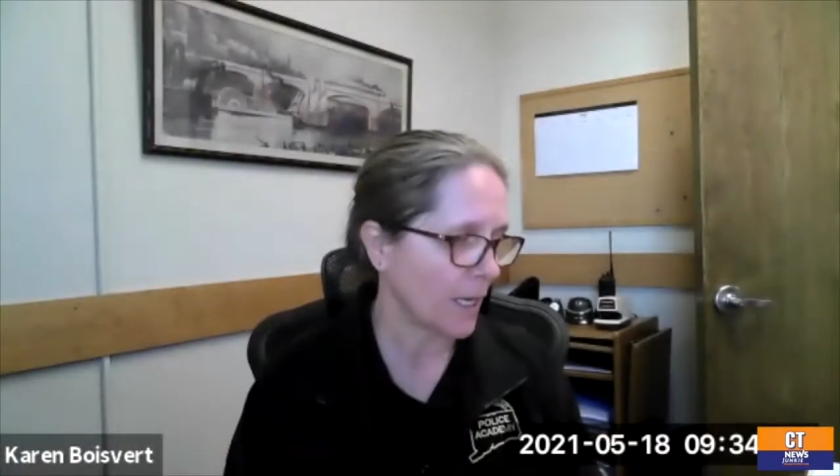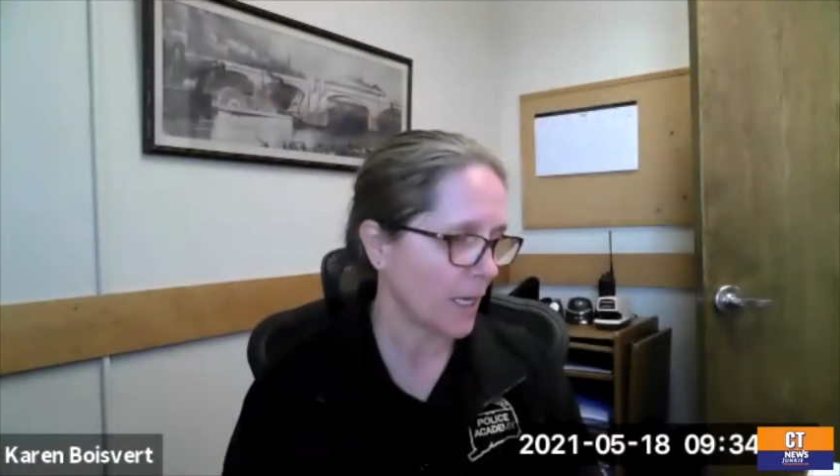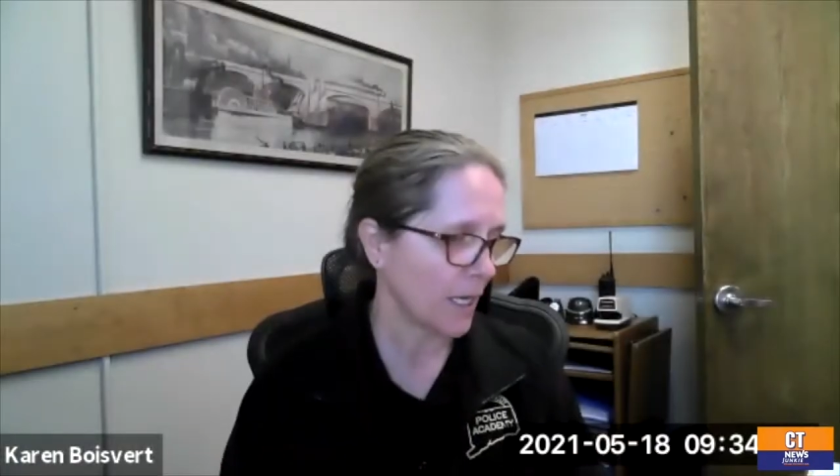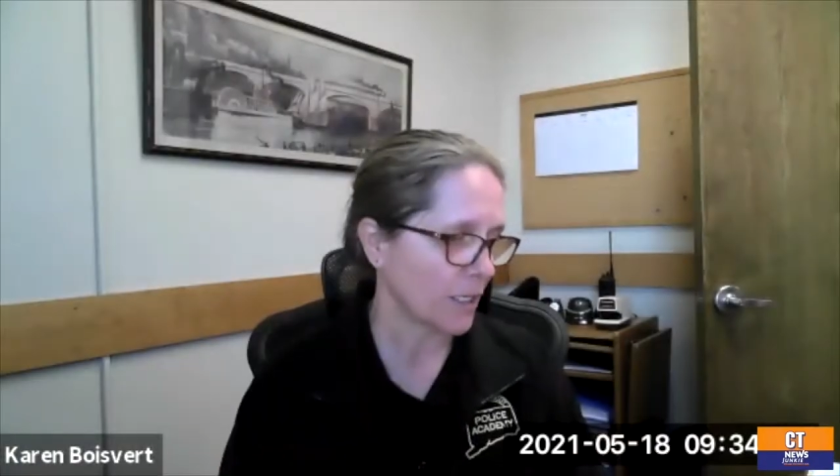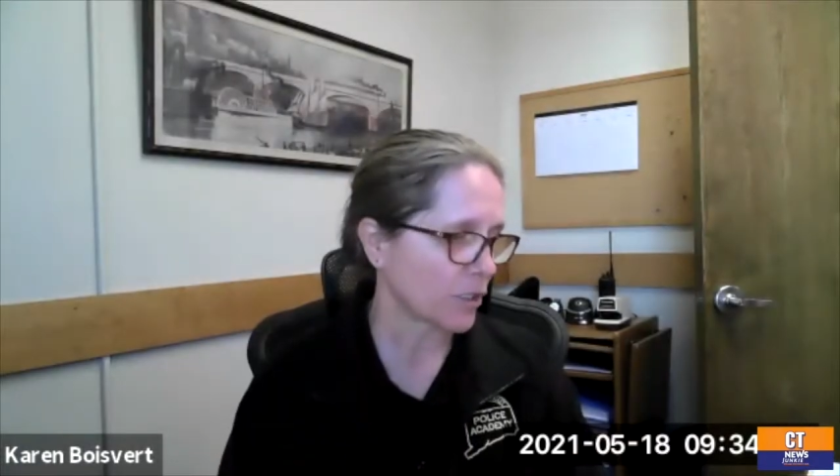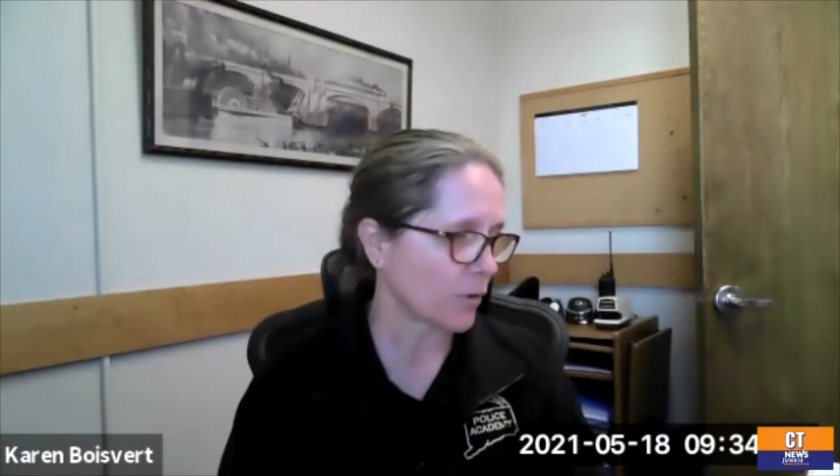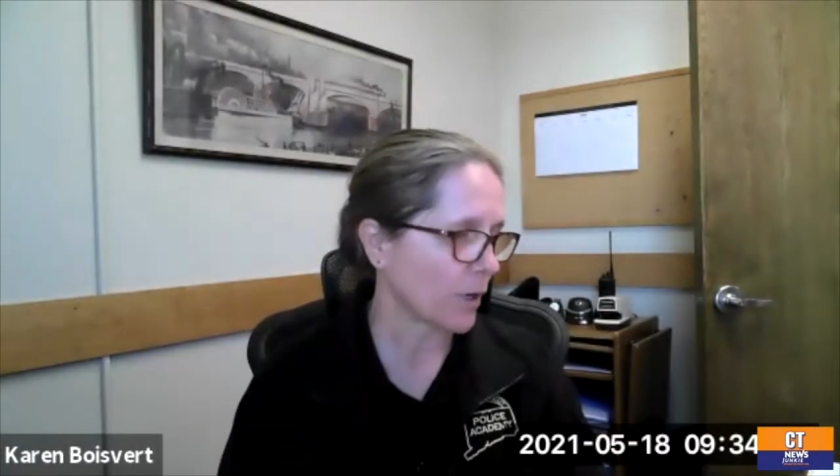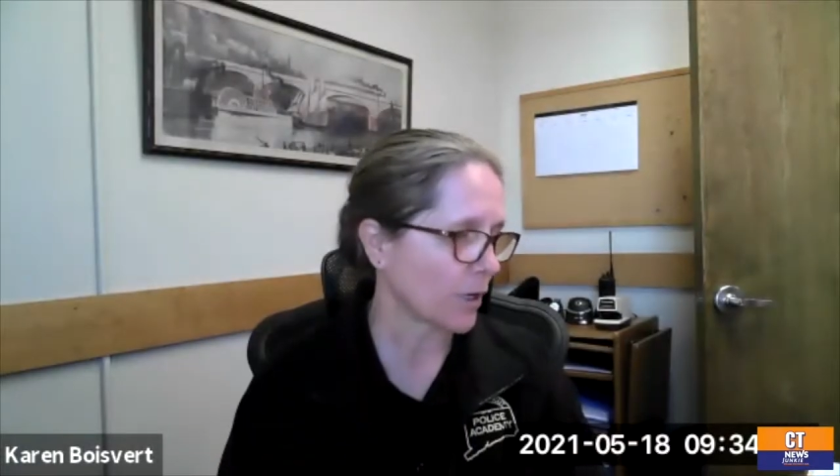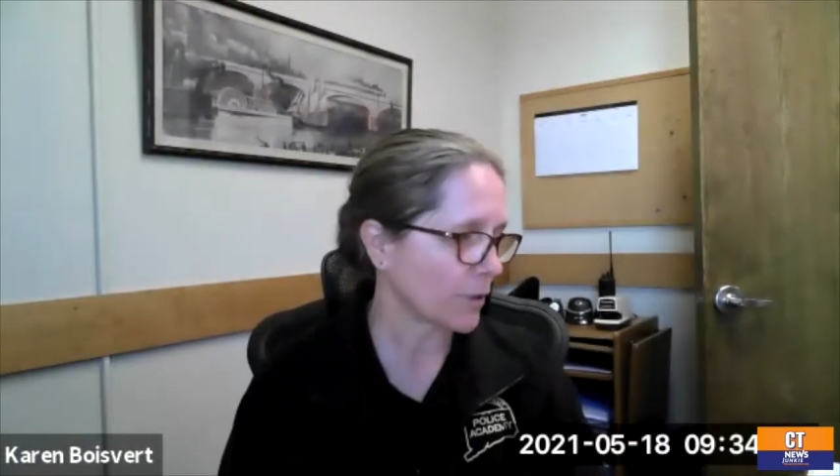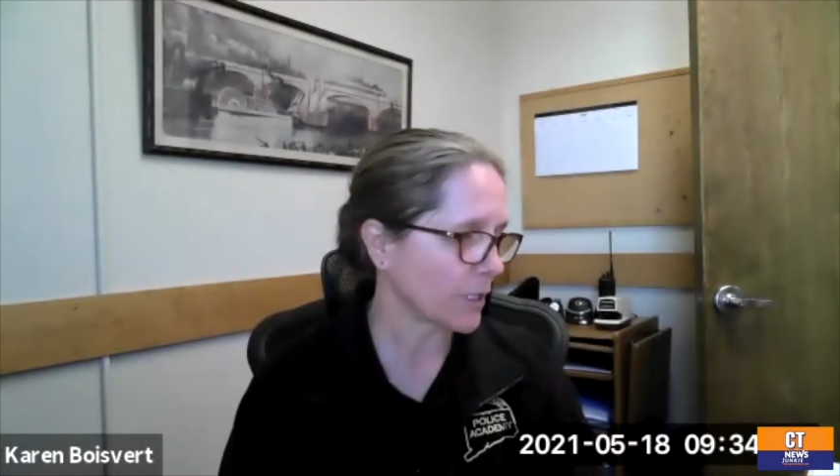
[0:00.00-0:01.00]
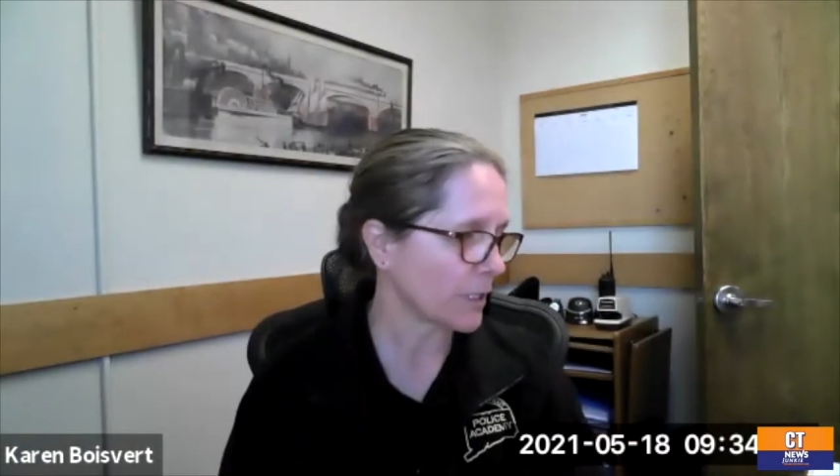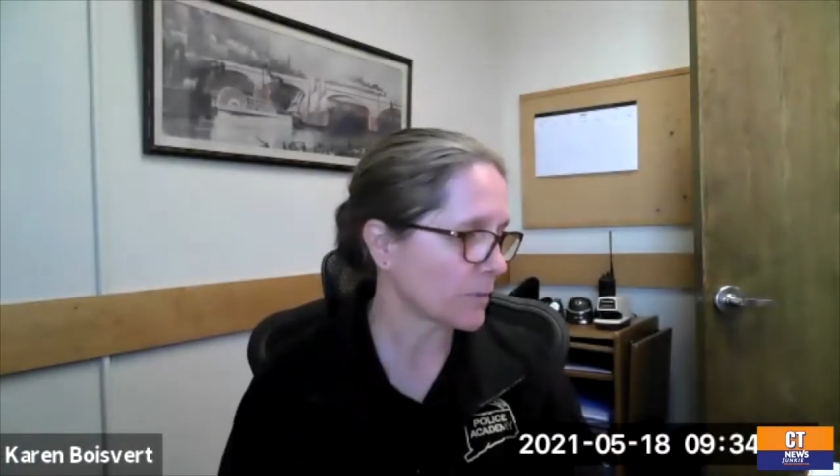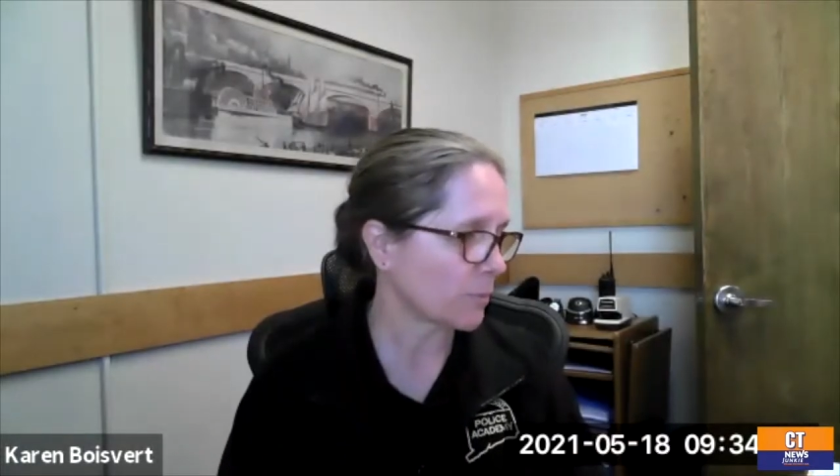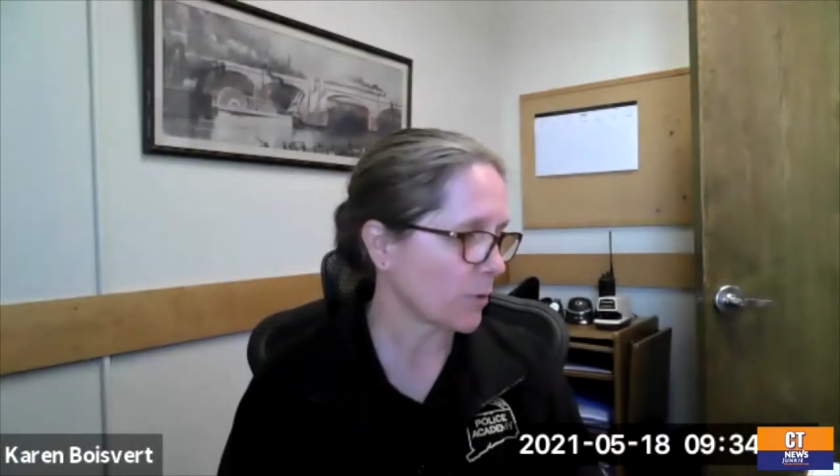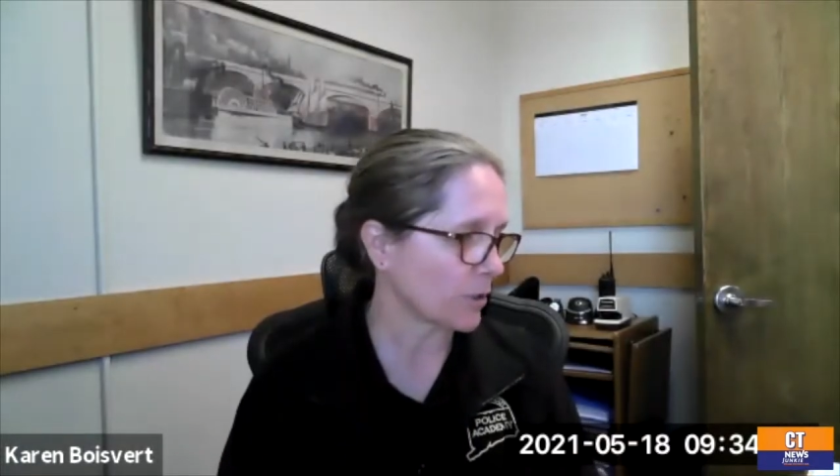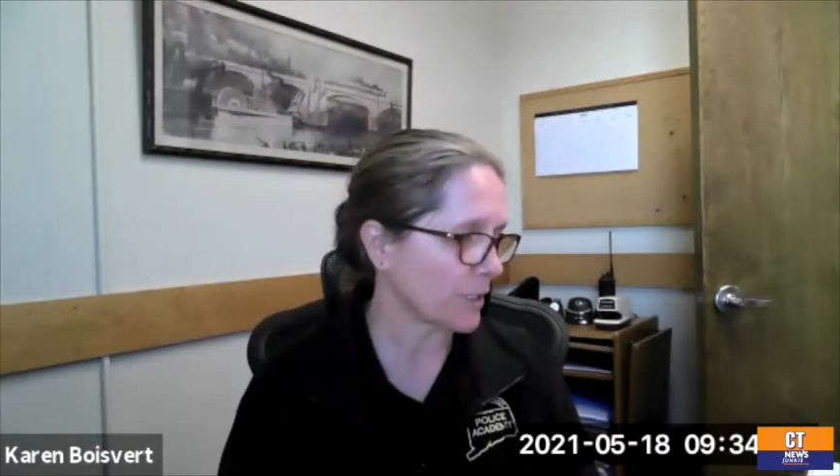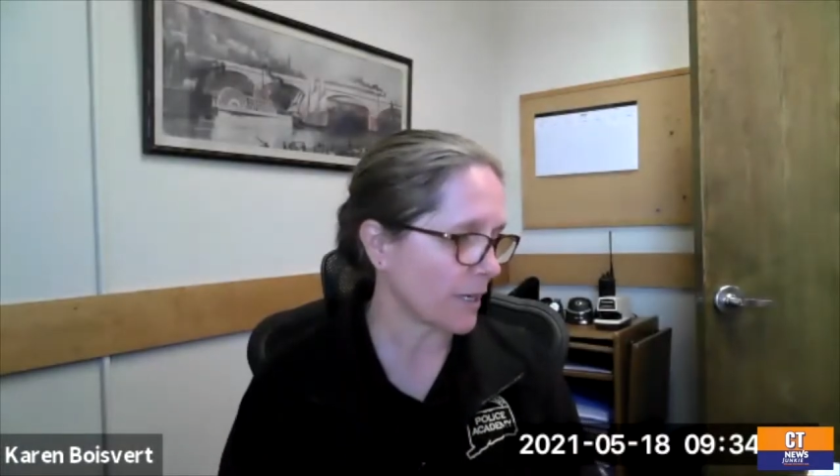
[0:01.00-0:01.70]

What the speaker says: And so our curriculum is broken